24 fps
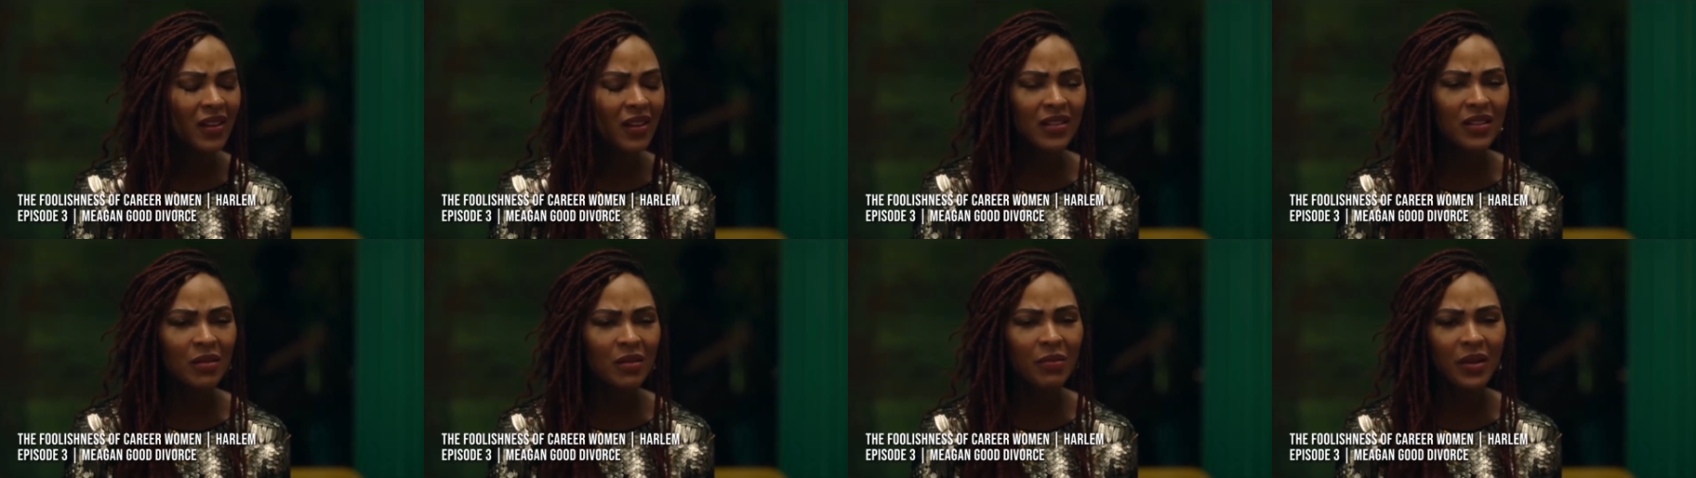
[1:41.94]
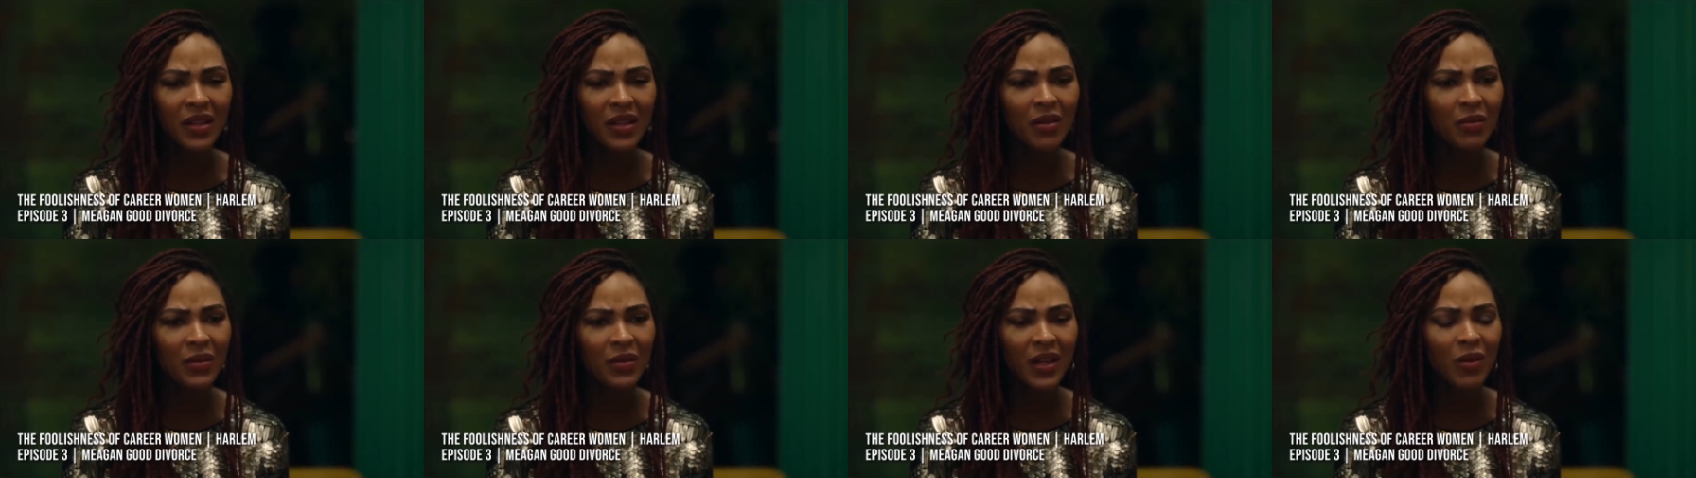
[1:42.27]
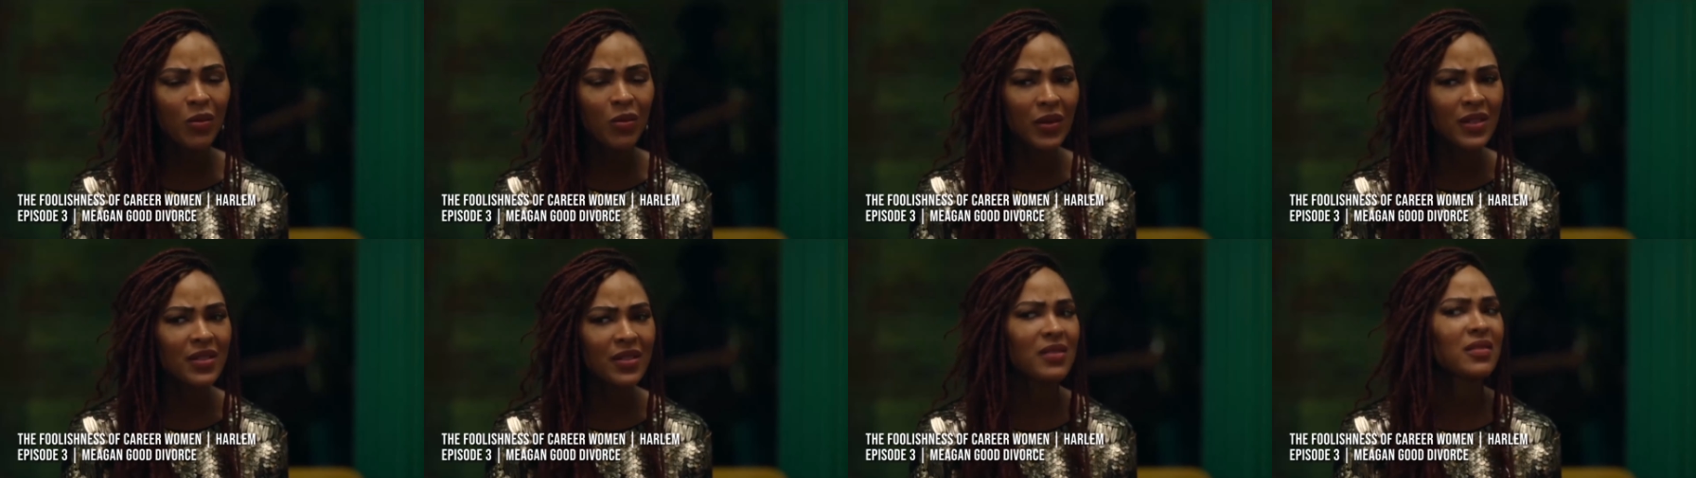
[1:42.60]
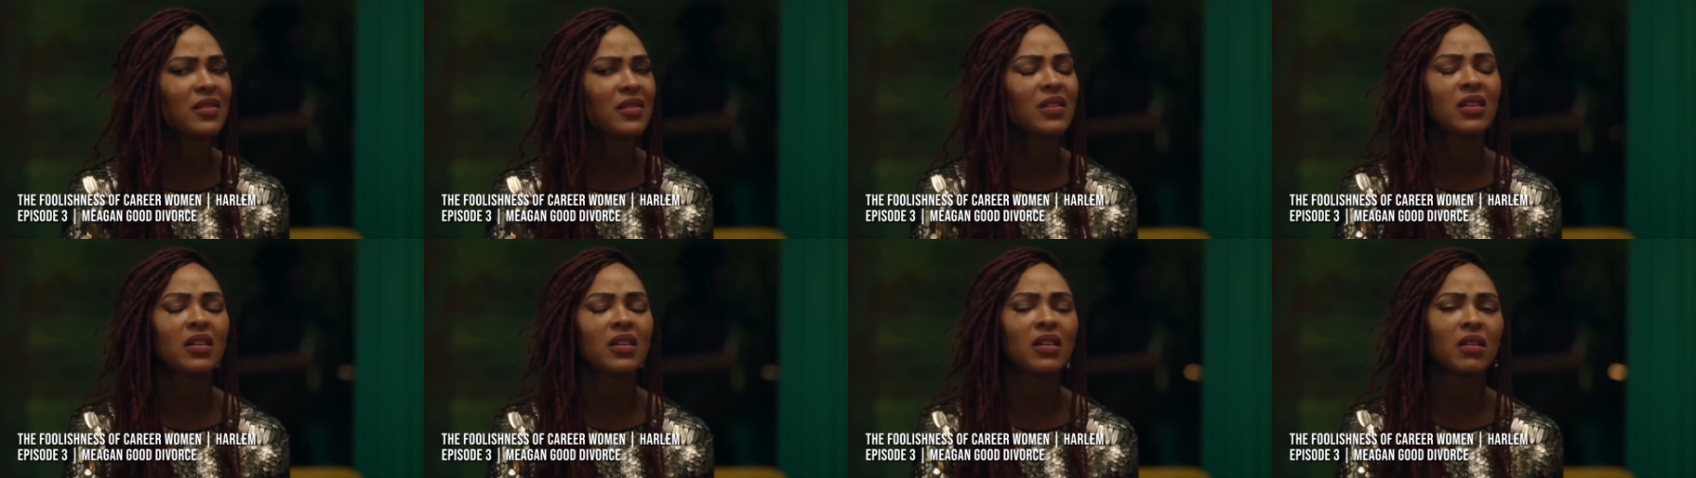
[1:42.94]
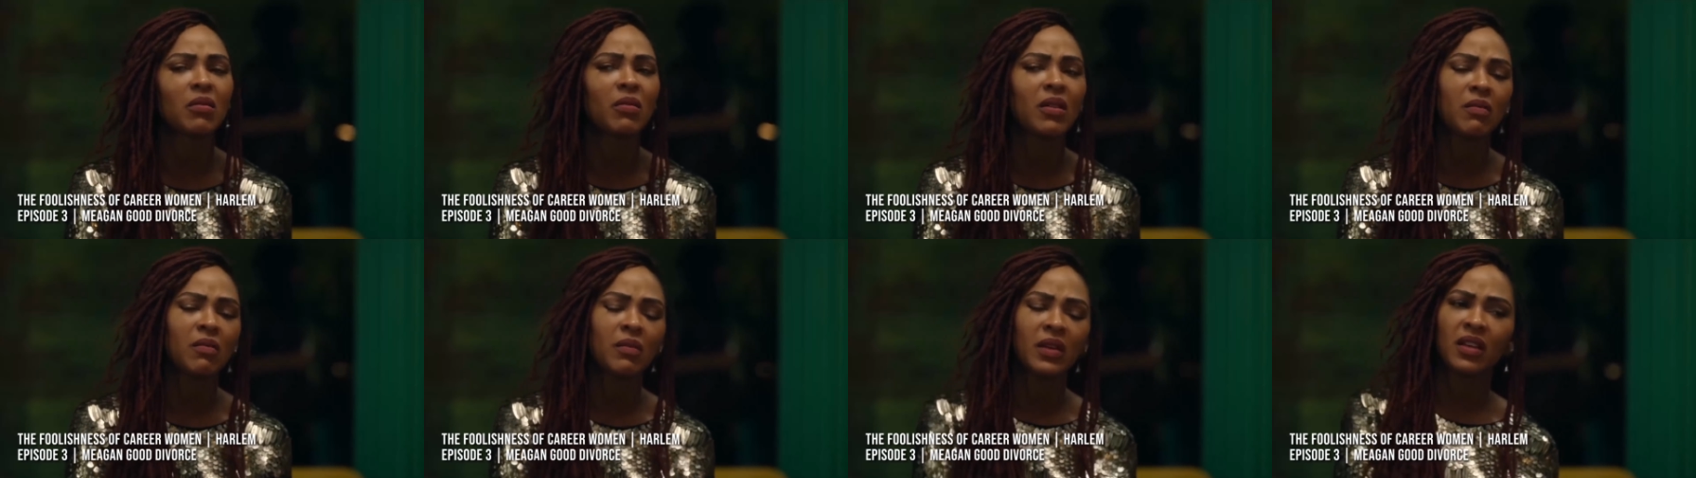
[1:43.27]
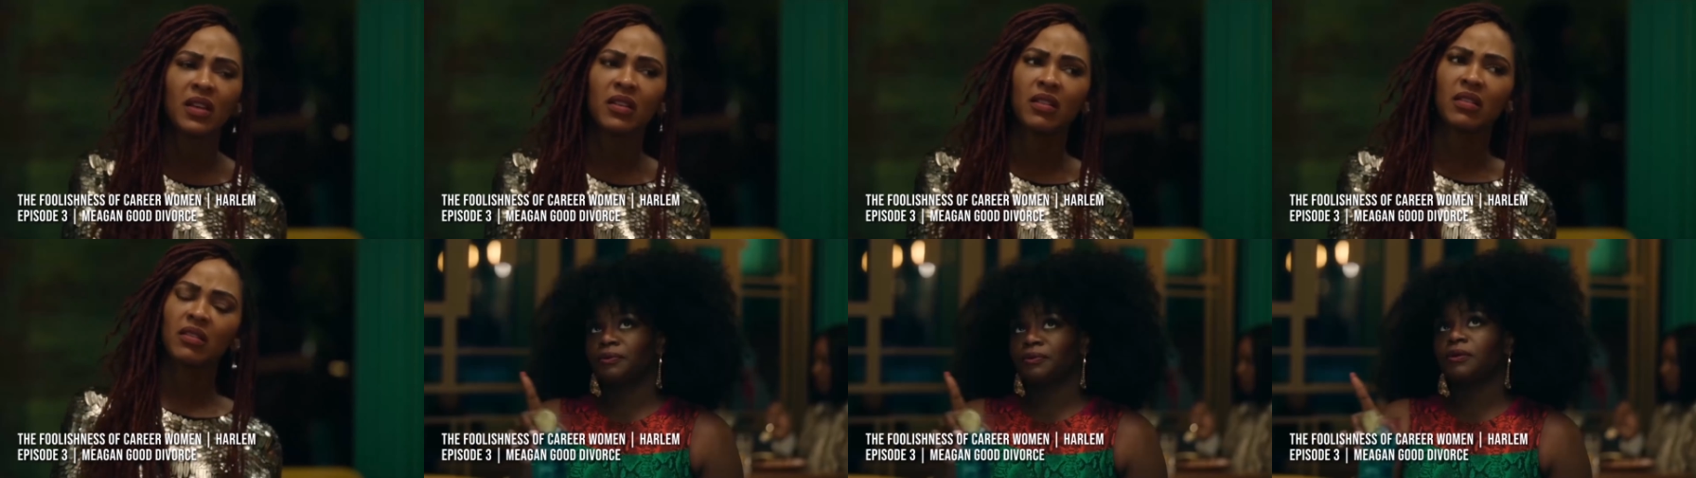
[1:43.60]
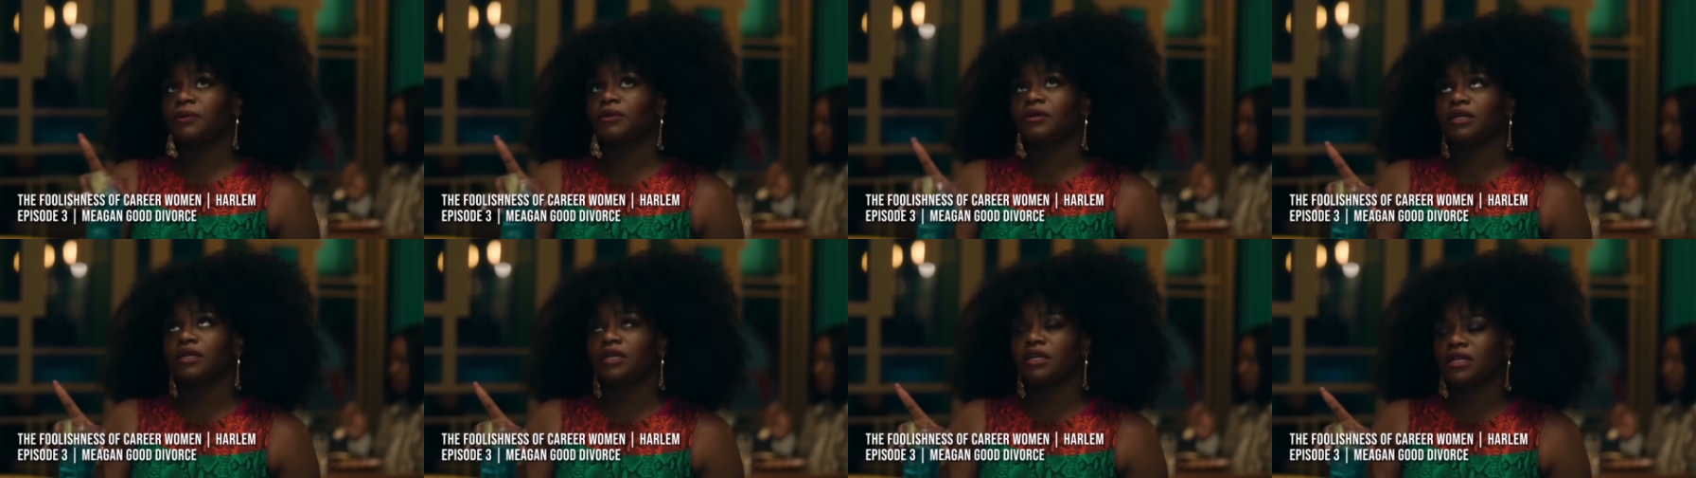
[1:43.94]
women as its target audience.